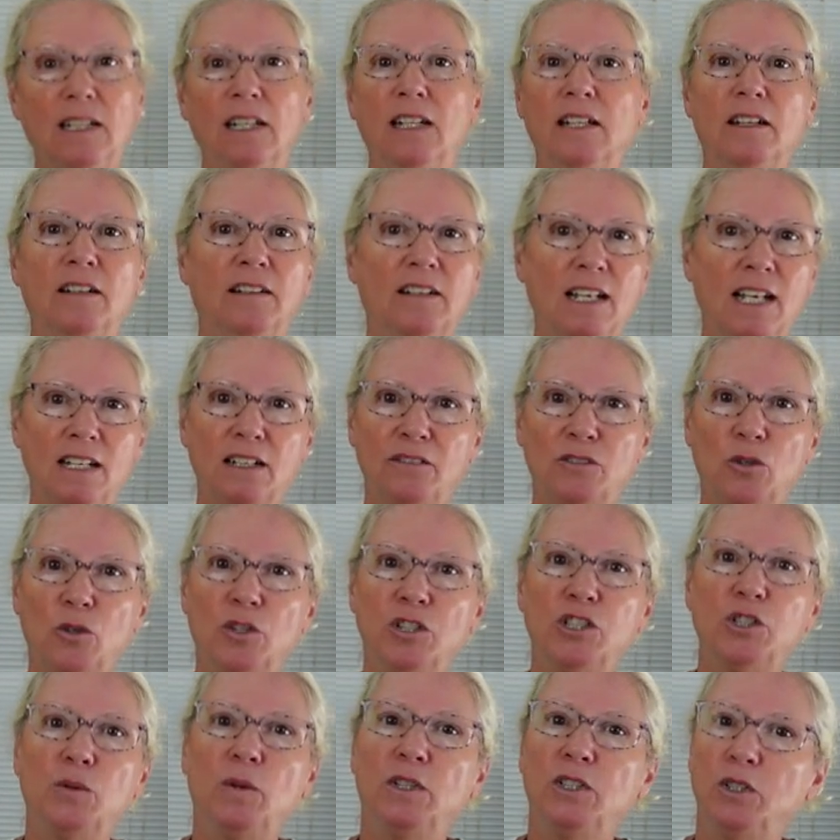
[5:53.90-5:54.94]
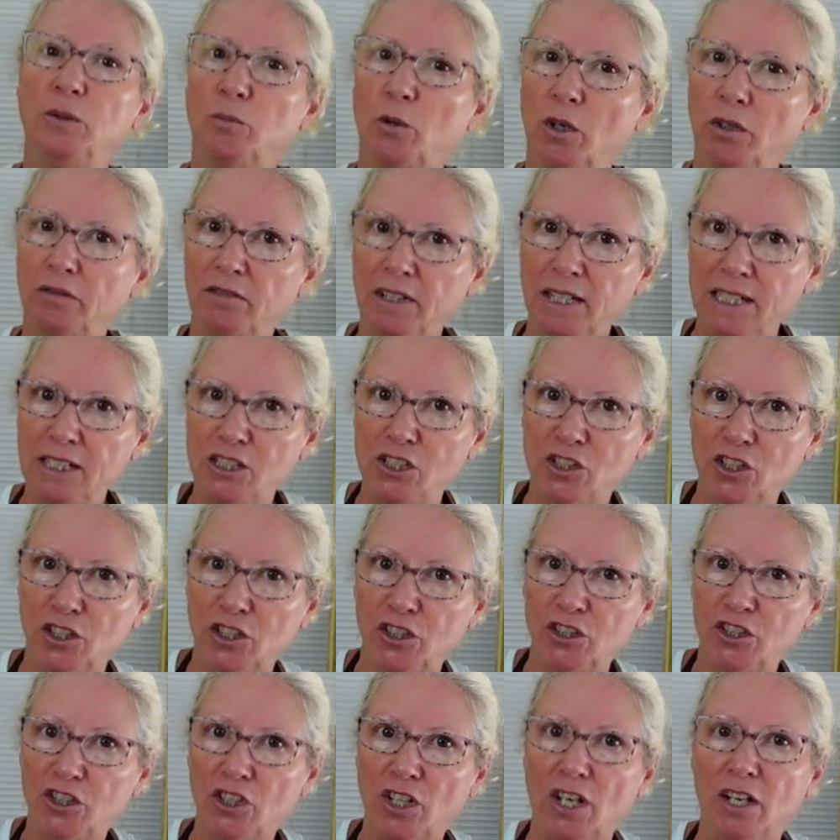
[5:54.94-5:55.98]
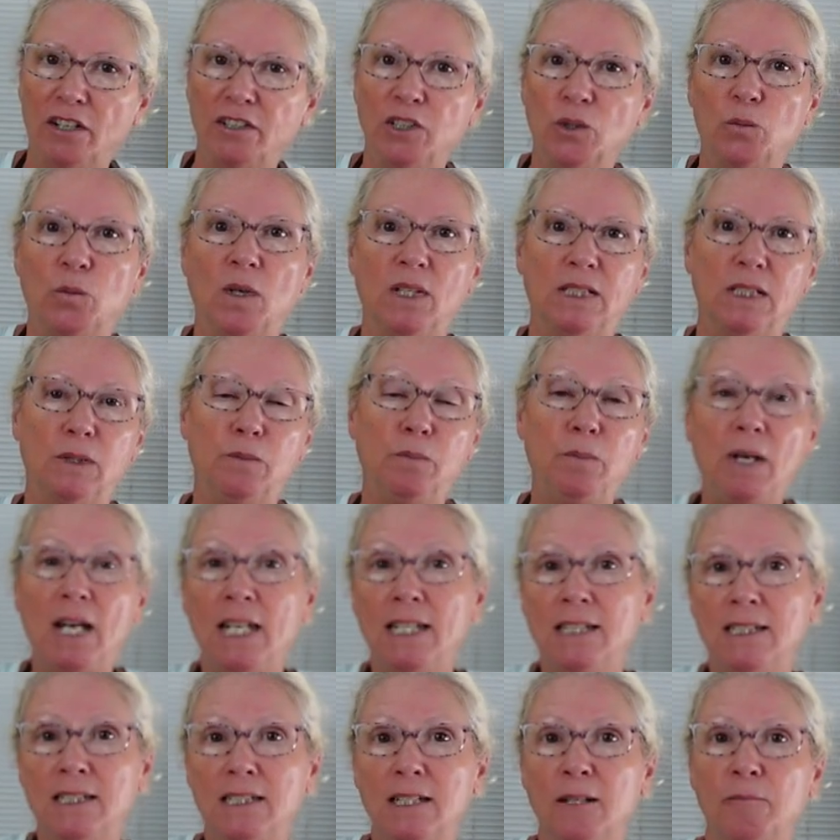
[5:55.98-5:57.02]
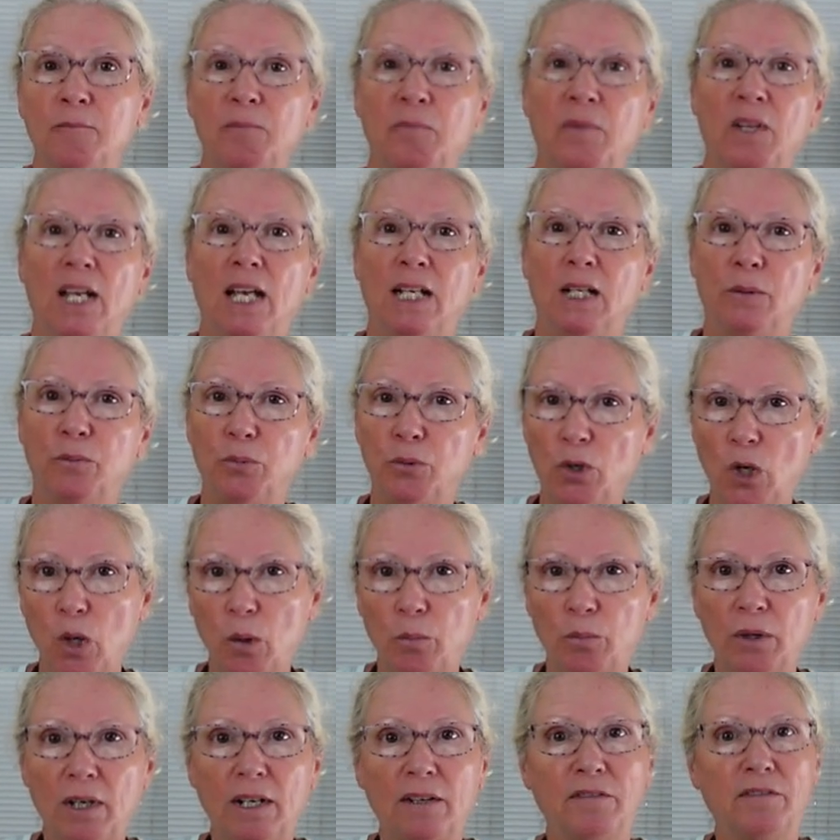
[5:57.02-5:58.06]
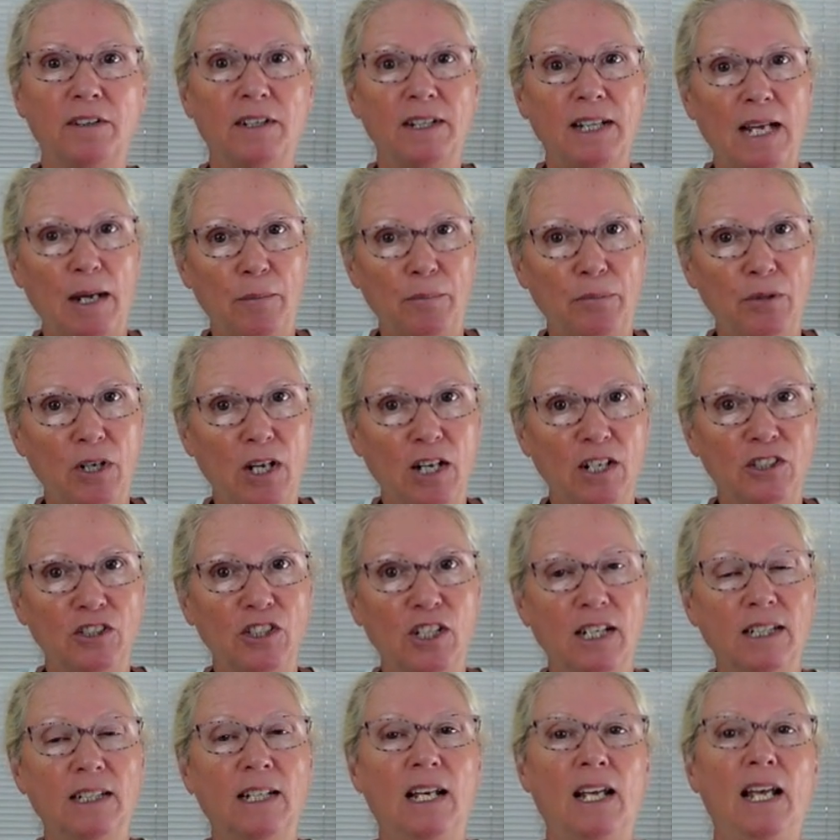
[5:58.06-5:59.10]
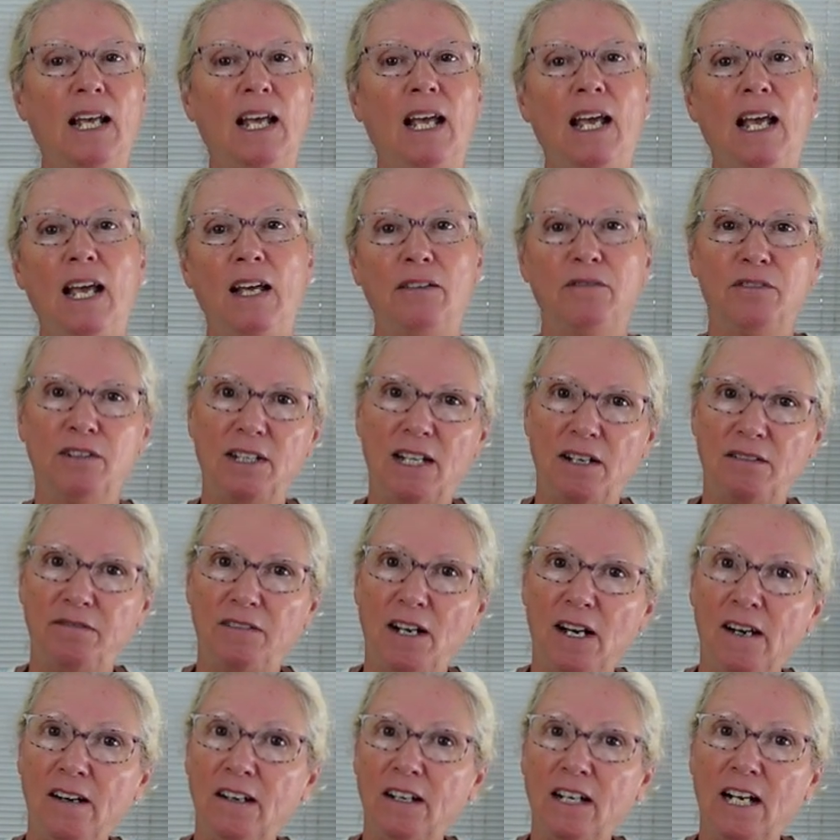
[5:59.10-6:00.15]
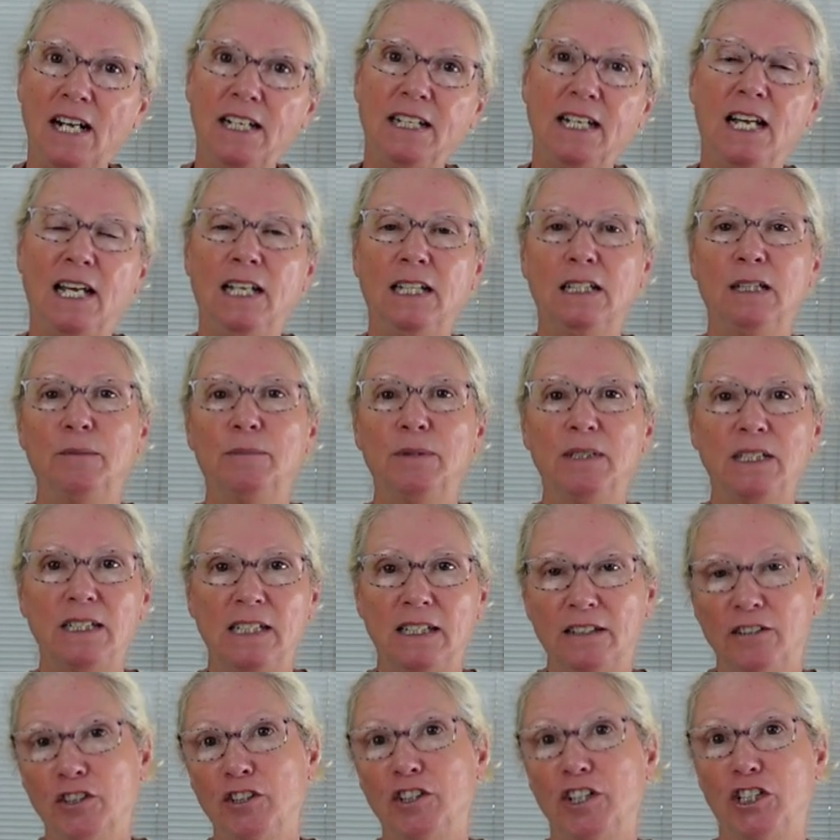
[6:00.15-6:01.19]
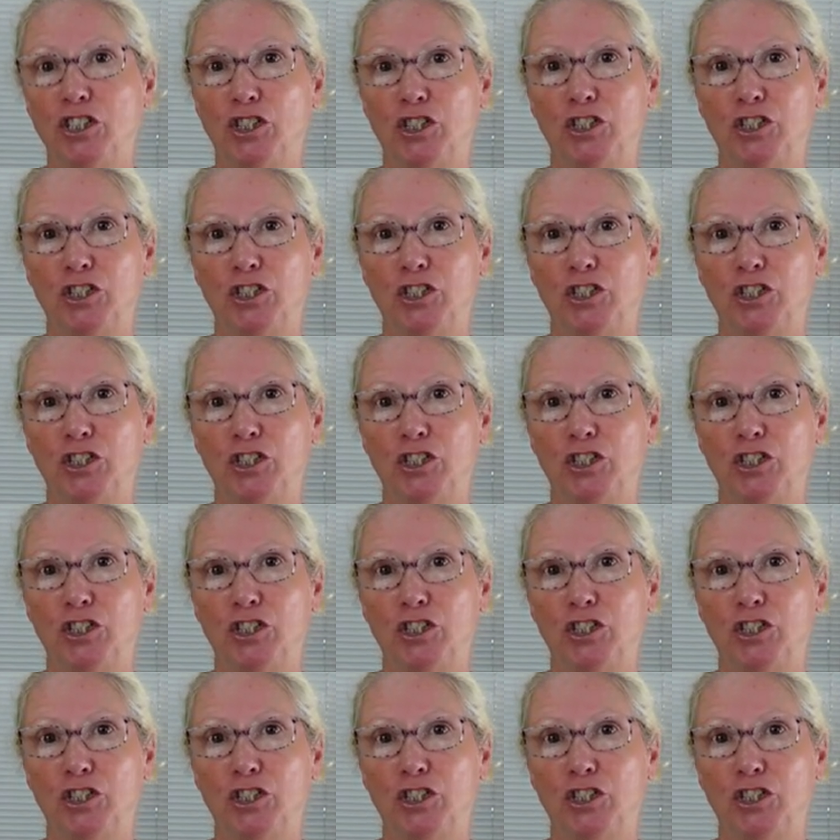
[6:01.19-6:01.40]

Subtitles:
then of course you want to do more research onto what's best and appropriate for that project and for that firing guide and the material that you're